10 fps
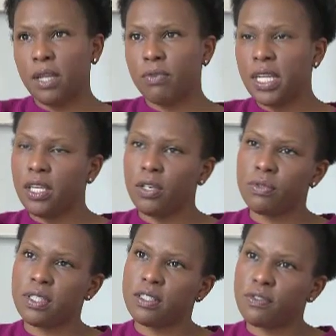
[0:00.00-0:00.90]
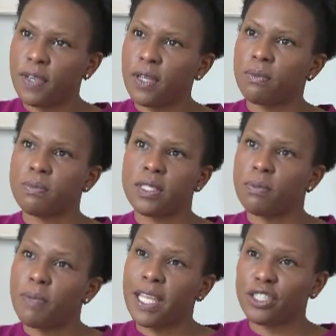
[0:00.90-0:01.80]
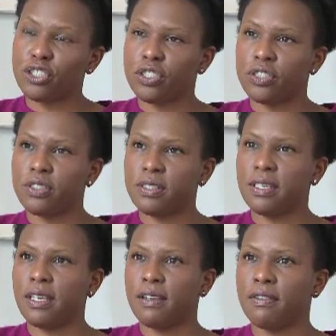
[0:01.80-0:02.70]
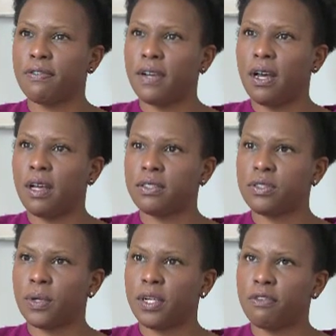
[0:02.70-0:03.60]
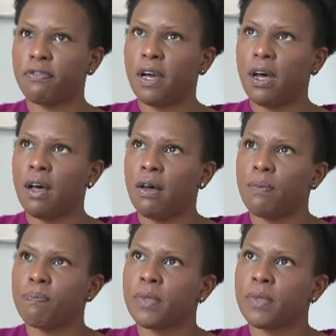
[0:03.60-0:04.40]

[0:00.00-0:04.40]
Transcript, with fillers: it really uses films and pictures to give sort of uh,